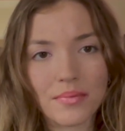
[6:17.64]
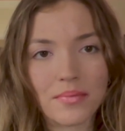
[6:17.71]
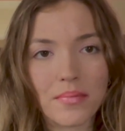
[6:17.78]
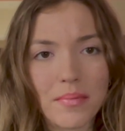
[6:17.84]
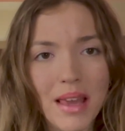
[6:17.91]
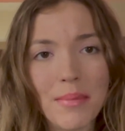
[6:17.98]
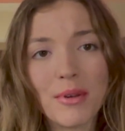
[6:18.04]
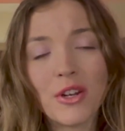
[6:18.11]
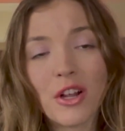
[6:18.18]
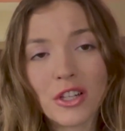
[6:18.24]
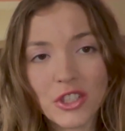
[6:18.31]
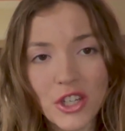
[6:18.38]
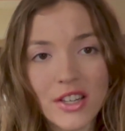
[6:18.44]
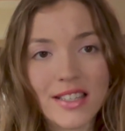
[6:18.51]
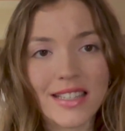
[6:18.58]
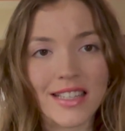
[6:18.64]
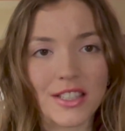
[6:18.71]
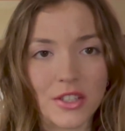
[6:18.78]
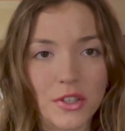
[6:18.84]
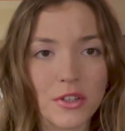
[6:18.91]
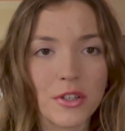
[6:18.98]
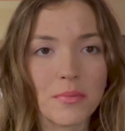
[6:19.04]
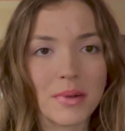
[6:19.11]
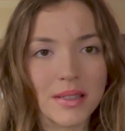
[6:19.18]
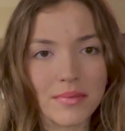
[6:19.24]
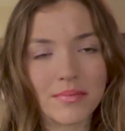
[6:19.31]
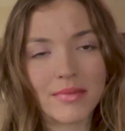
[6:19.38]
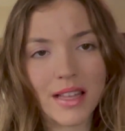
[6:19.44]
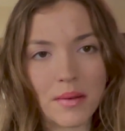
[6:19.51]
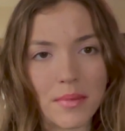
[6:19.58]
maybe not just as good,
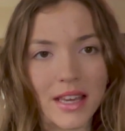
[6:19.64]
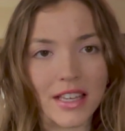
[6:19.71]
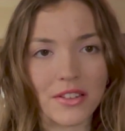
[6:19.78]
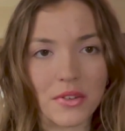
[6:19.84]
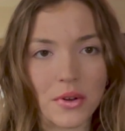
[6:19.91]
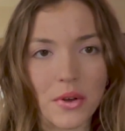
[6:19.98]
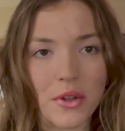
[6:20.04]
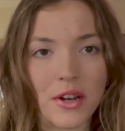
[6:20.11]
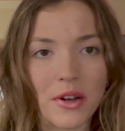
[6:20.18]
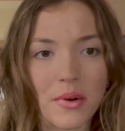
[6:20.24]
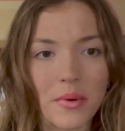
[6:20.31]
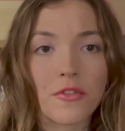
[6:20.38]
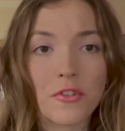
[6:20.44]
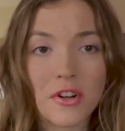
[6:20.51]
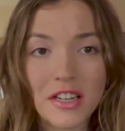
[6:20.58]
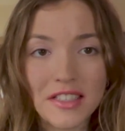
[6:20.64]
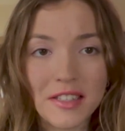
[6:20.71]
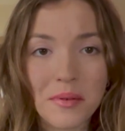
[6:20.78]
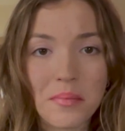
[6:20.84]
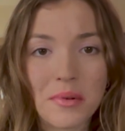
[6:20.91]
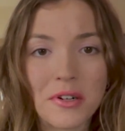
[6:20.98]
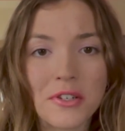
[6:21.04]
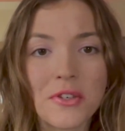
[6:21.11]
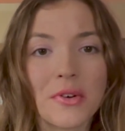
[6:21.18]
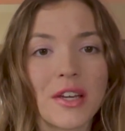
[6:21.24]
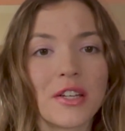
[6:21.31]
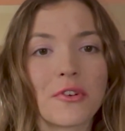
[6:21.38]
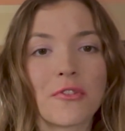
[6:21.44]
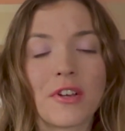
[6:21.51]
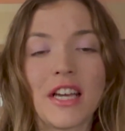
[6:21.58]
but they make do, you know. For example, you
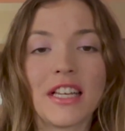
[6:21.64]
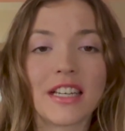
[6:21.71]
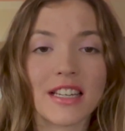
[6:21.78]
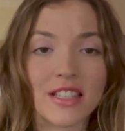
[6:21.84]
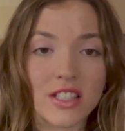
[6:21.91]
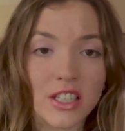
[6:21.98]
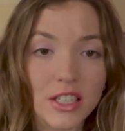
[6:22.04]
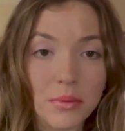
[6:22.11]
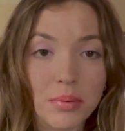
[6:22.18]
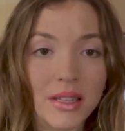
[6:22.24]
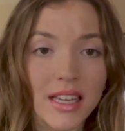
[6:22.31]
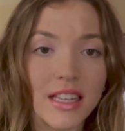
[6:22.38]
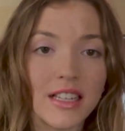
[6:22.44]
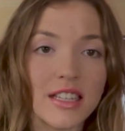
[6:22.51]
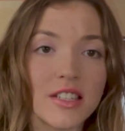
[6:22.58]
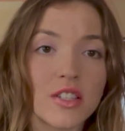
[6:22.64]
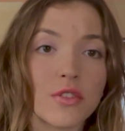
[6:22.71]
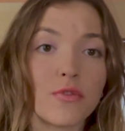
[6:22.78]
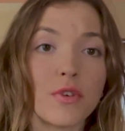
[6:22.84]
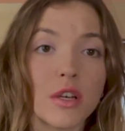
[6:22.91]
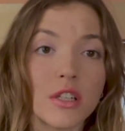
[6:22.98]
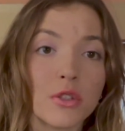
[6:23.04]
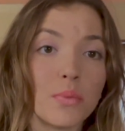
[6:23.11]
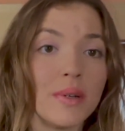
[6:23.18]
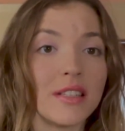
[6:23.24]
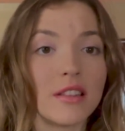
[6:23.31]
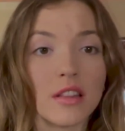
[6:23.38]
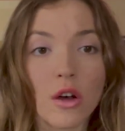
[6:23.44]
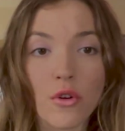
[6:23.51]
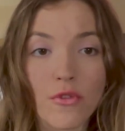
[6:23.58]
can create a study playlist filled
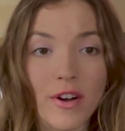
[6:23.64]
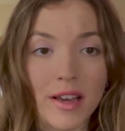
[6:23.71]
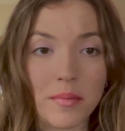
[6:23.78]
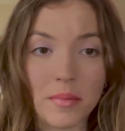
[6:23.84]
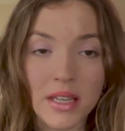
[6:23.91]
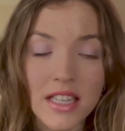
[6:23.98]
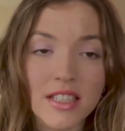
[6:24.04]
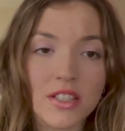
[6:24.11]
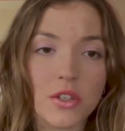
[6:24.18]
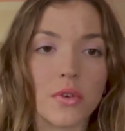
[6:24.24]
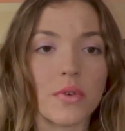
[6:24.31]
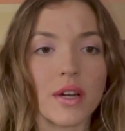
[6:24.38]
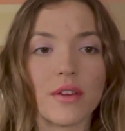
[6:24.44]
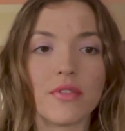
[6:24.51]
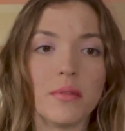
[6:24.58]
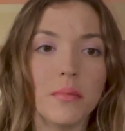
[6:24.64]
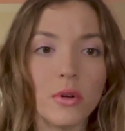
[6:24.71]
with lo-fi beats or even